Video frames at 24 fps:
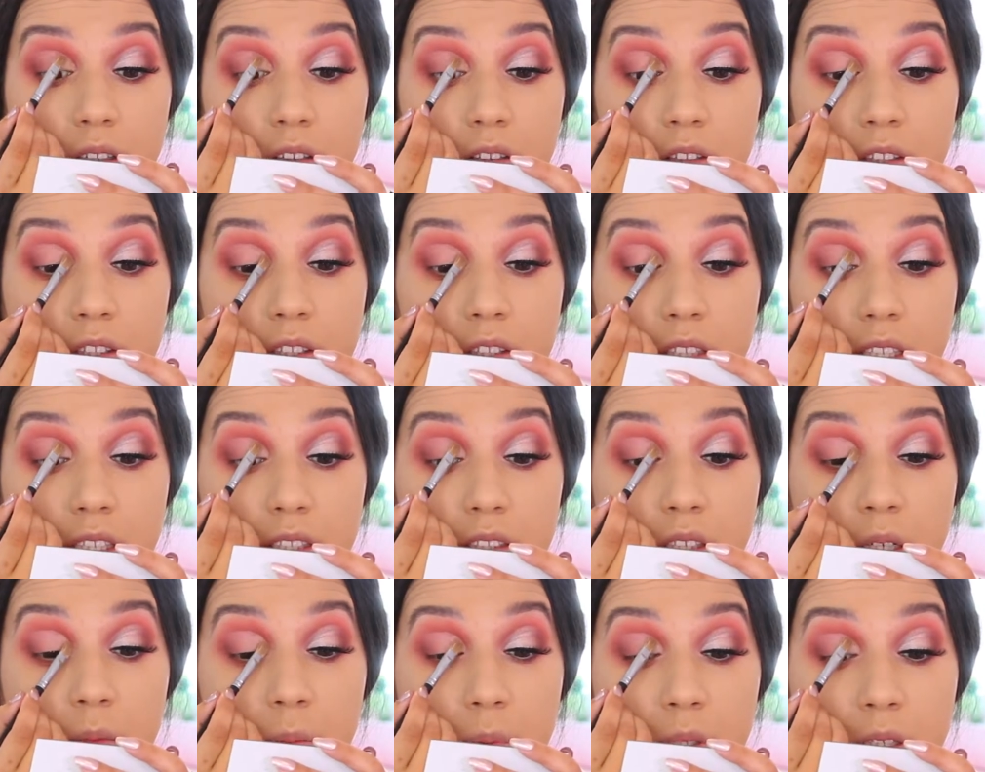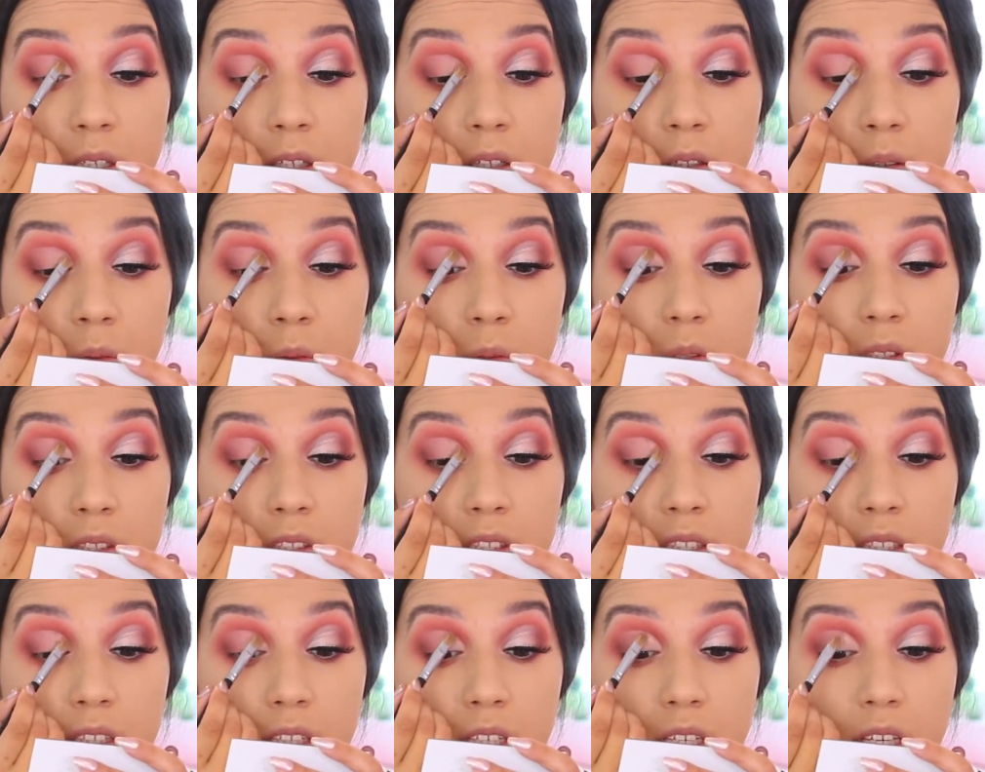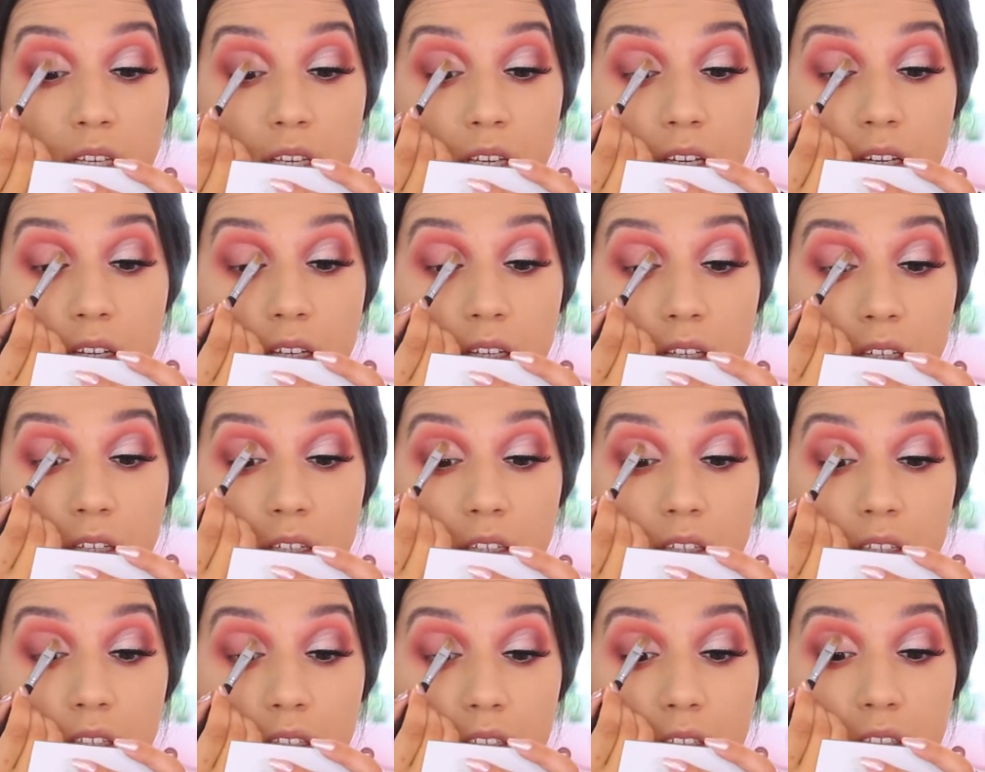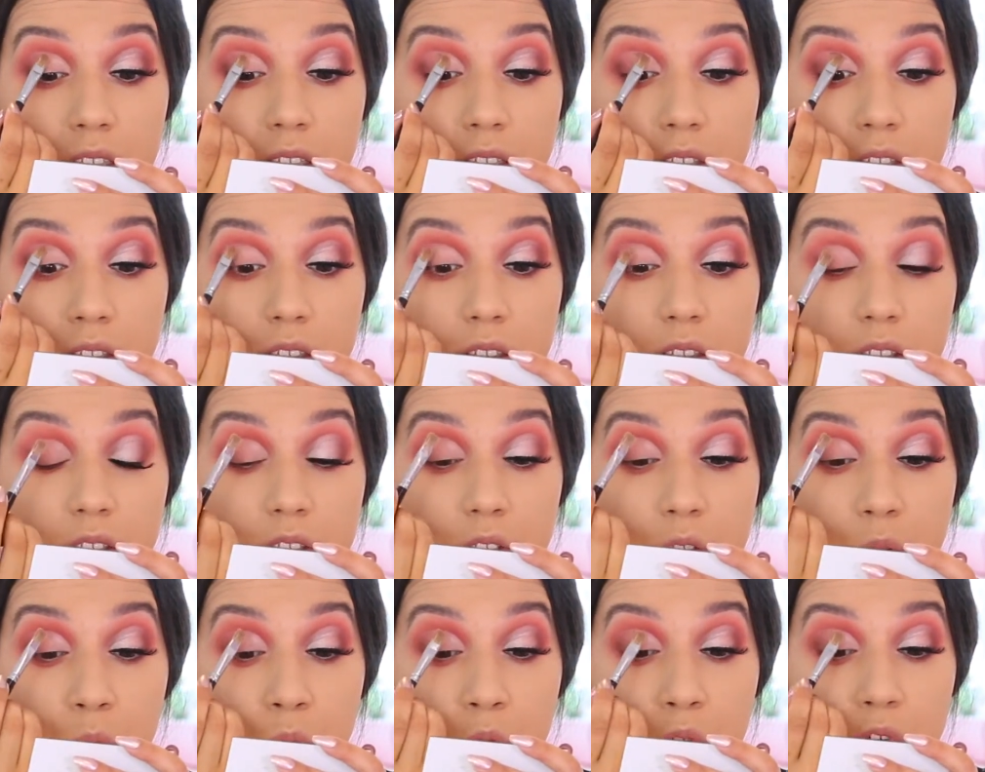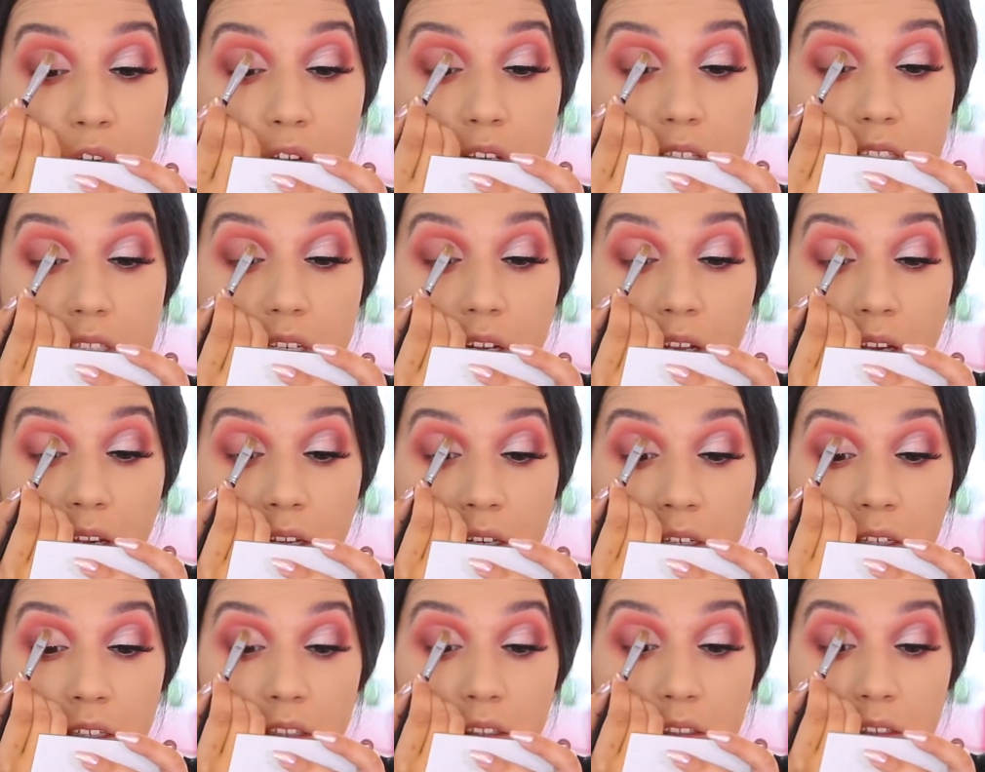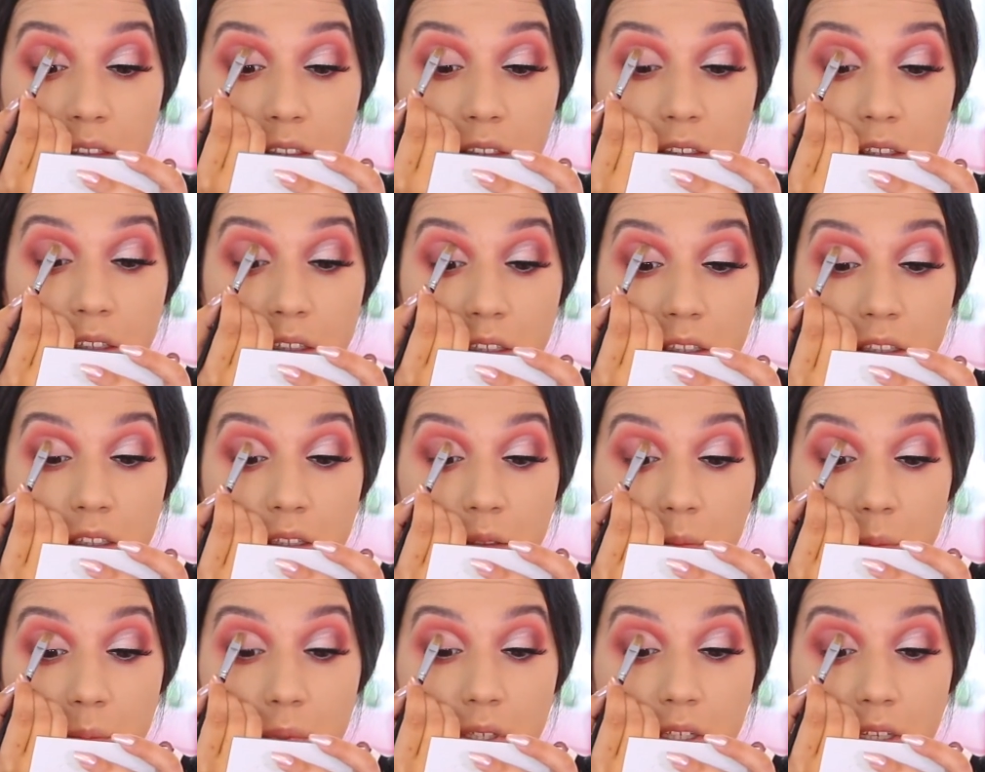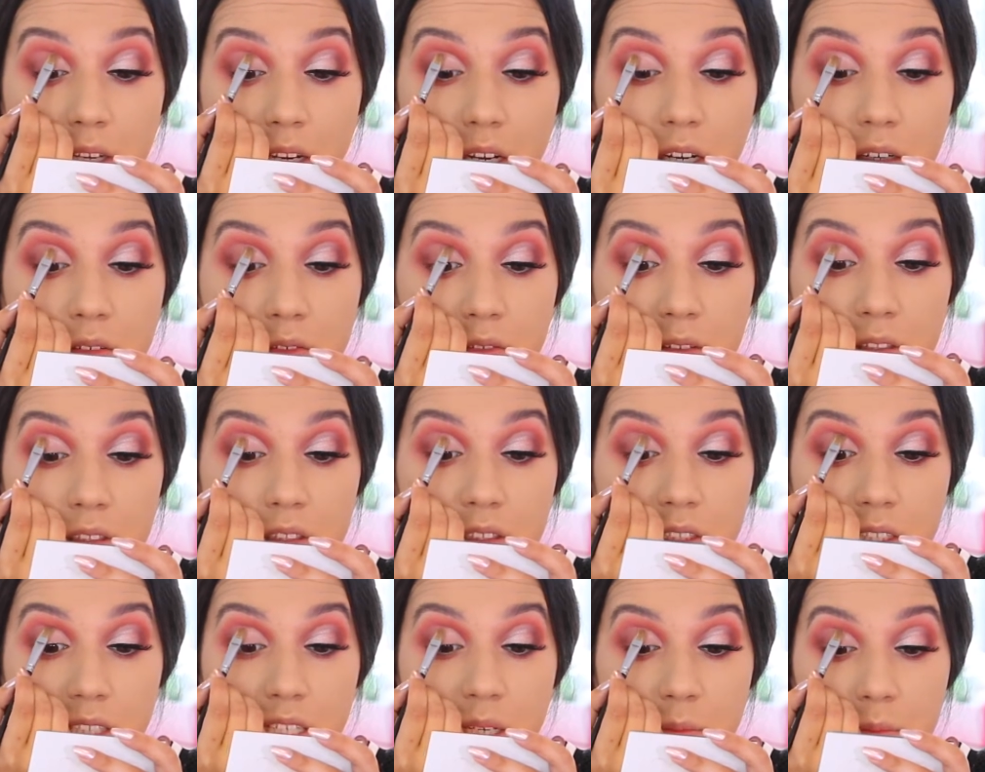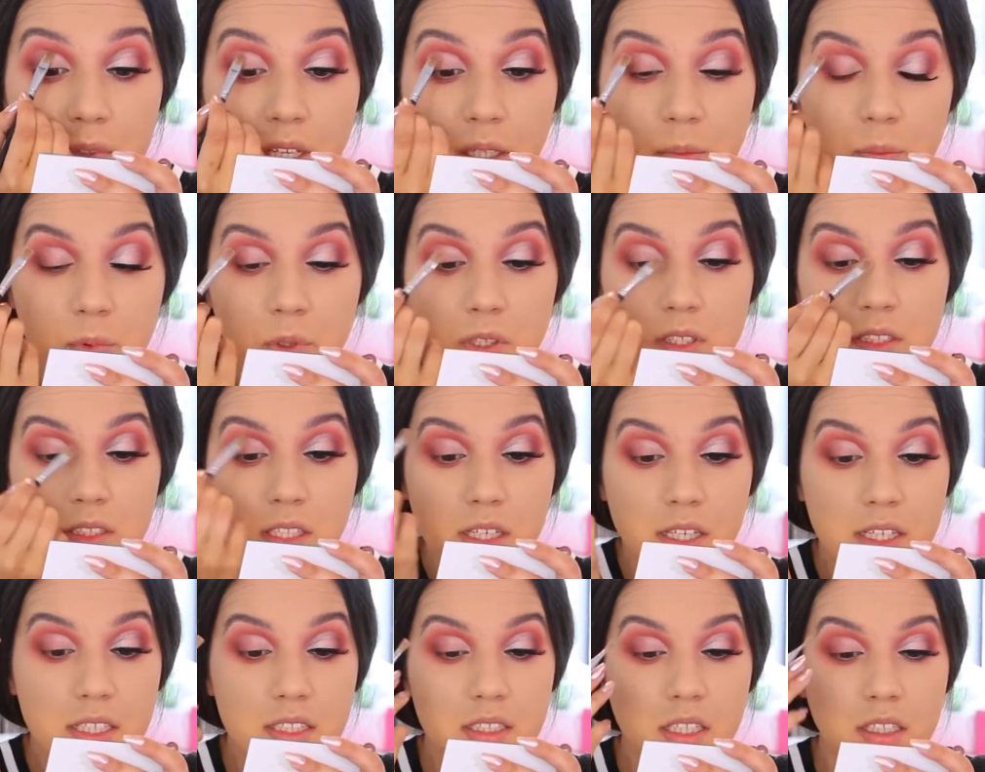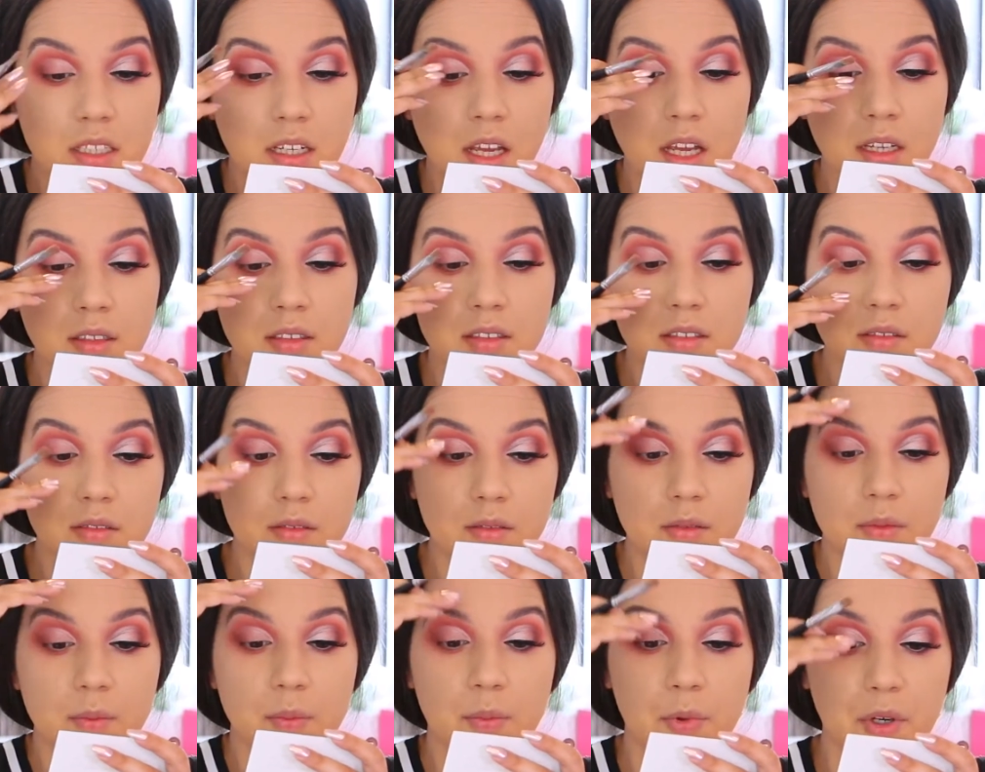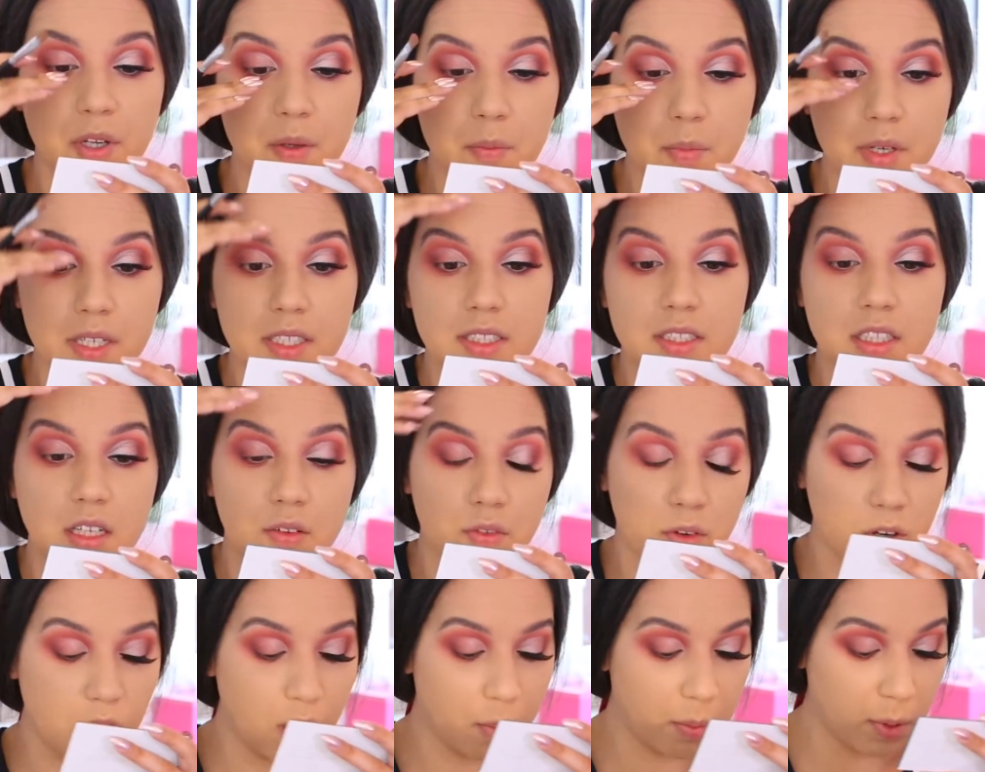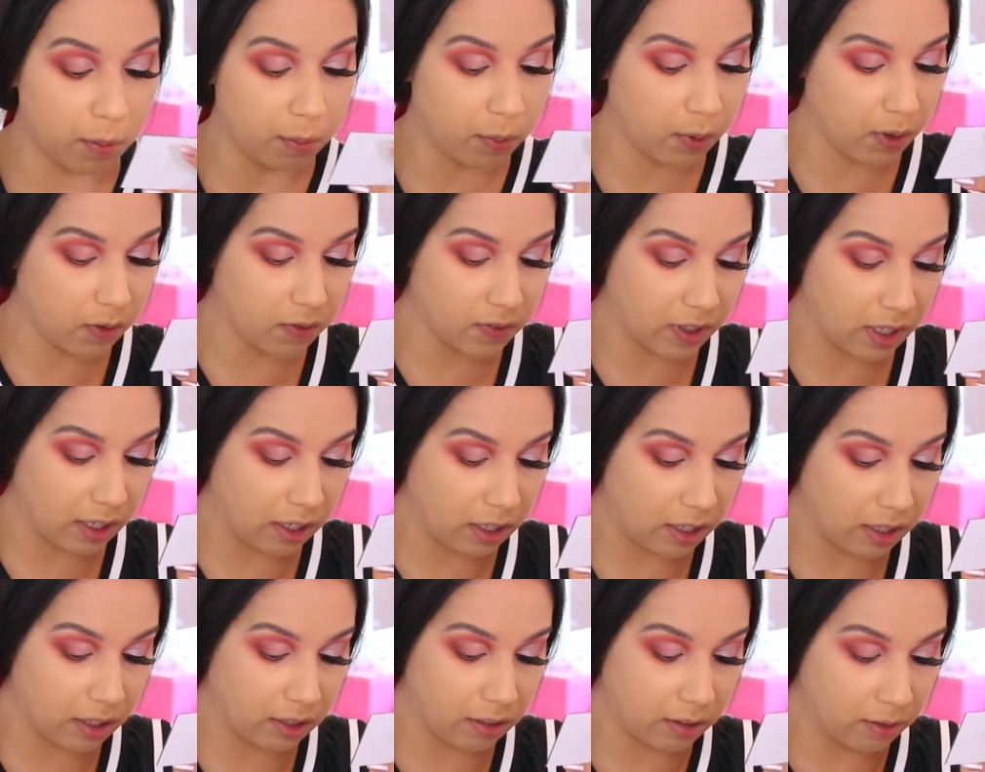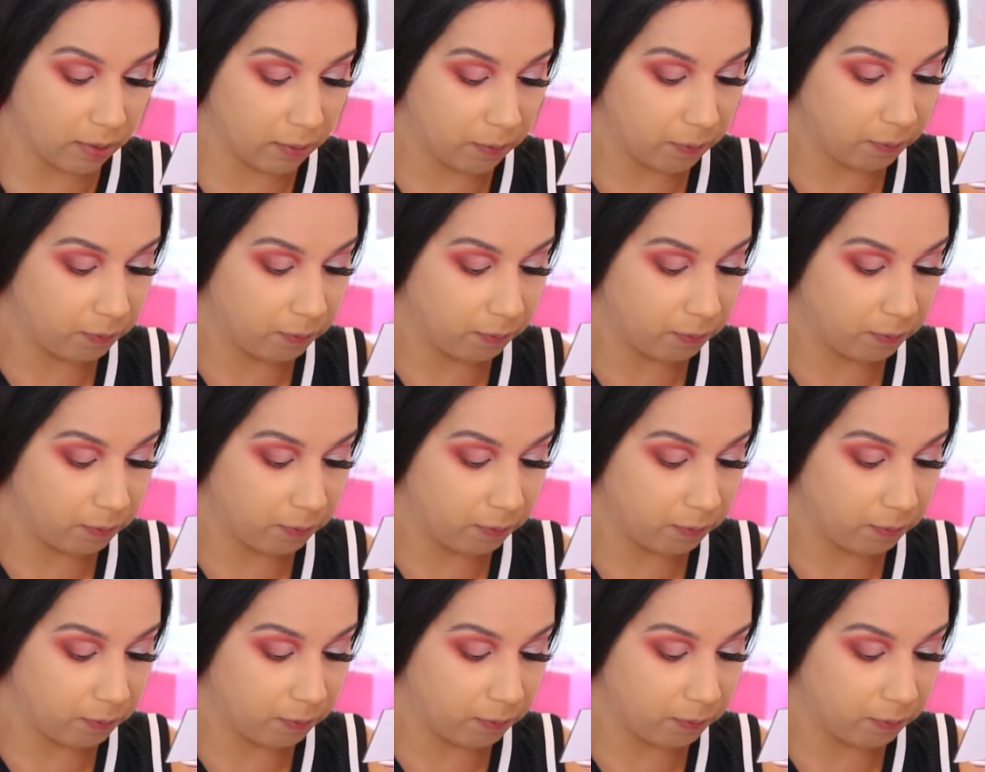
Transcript: just nice up and close to the new crease line. Being careful to keep that precise and not bring my silver up above that line.